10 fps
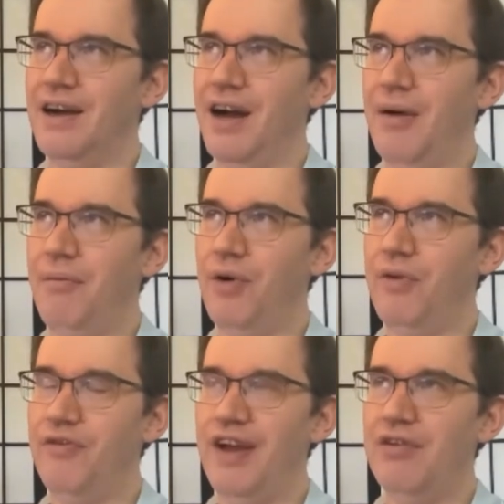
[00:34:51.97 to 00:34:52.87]
what
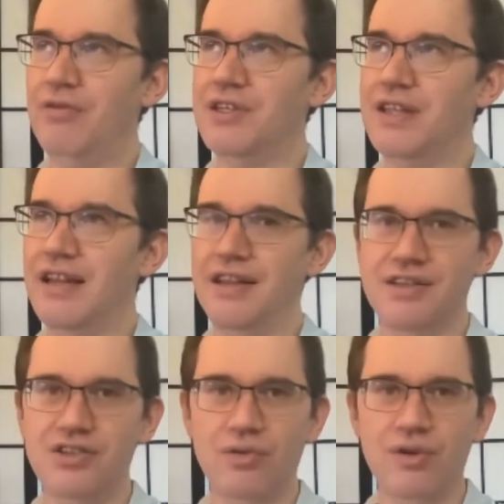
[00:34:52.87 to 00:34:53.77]
we found was that the
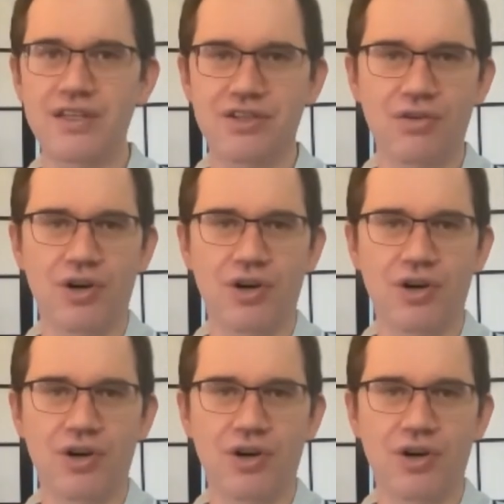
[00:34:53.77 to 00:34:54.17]
stories